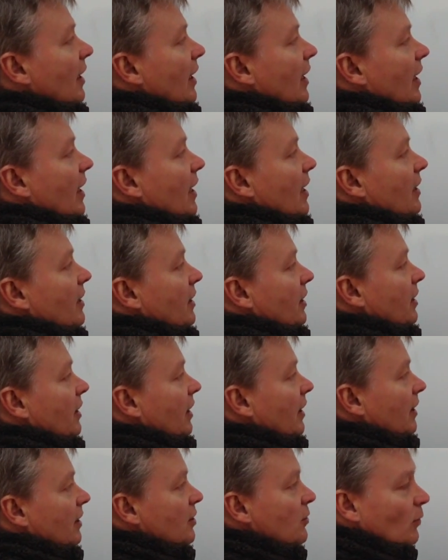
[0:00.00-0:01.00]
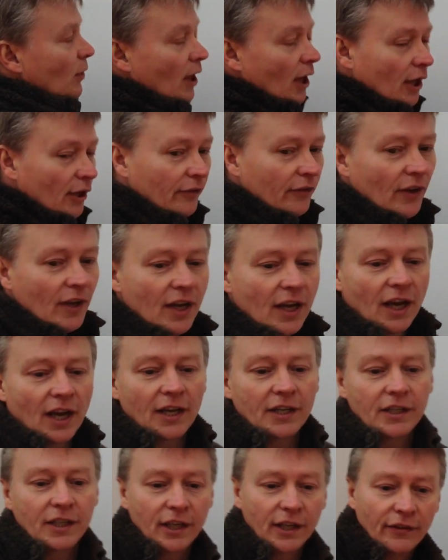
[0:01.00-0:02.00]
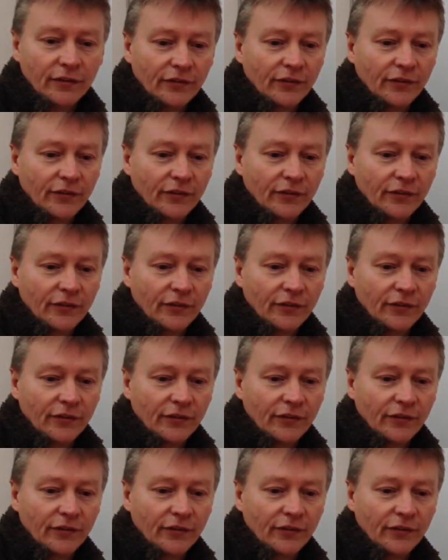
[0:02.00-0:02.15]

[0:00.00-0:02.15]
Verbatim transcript: in year 12 and year